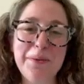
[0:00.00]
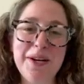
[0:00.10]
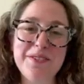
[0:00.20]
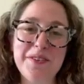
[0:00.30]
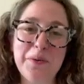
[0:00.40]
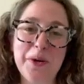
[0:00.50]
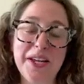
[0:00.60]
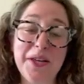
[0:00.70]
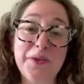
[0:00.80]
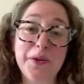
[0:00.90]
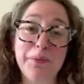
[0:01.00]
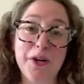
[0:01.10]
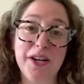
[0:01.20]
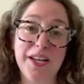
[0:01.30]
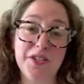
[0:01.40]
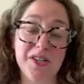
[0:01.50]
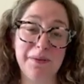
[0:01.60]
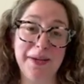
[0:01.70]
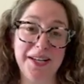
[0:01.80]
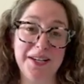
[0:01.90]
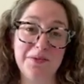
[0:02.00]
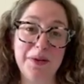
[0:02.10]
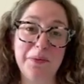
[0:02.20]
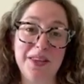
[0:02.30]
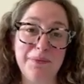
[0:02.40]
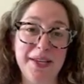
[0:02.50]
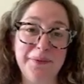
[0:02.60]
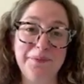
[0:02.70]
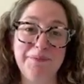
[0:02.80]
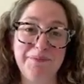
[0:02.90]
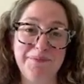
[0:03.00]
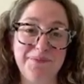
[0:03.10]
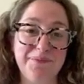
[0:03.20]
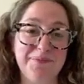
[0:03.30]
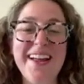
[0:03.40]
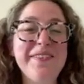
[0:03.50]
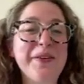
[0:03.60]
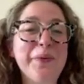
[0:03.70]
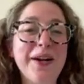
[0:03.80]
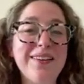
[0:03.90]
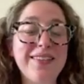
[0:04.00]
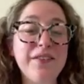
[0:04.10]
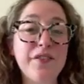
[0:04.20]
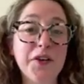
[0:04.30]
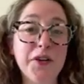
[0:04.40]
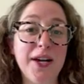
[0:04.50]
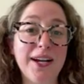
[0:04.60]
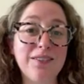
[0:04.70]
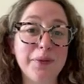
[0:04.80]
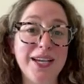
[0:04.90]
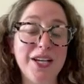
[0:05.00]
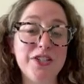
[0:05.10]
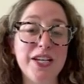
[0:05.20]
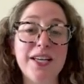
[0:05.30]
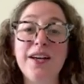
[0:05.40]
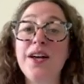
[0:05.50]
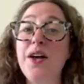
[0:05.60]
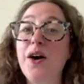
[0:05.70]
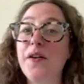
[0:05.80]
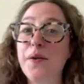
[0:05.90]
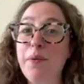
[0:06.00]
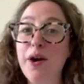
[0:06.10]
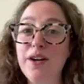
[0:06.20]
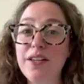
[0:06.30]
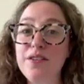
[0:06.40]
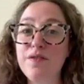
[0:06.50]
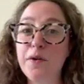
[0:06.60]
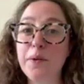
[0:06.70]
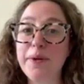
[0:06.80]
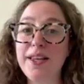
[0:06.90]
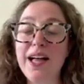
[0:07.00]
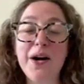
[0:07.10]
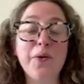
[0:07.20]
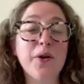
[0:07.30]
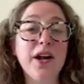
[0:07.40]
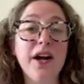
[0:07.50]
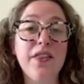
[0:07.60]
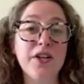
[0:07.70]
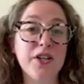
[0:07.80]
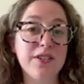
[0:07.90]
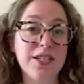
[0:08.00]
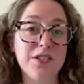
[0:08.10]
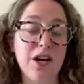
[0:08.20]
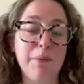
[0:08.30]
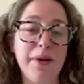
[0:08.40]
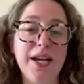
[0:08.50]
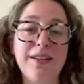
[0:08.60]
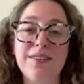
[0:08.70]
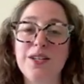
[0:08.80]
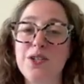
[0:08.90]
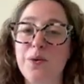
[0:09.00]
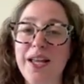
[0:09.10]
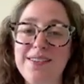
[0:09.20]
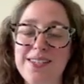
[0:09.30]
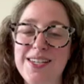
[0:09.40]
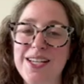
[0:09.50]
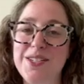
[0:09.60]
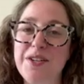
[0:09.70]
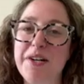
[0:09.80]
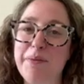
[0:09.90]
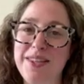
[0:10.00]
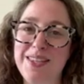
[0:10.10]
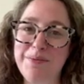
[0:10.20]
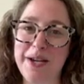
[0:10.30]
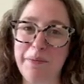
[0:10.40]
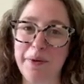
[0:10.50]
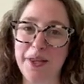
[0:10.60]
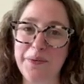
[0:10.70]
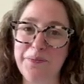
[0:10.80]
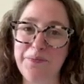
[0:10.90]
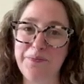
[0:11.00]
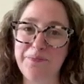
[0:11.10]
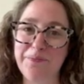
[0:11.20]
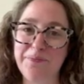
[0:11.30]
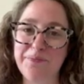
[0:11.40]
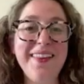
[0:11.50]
Thank you so much for working through burn injury management with me. Remember, if you want to see further explanation on the Parkland formula or other nursing topics, don't hesitate to comment them down below.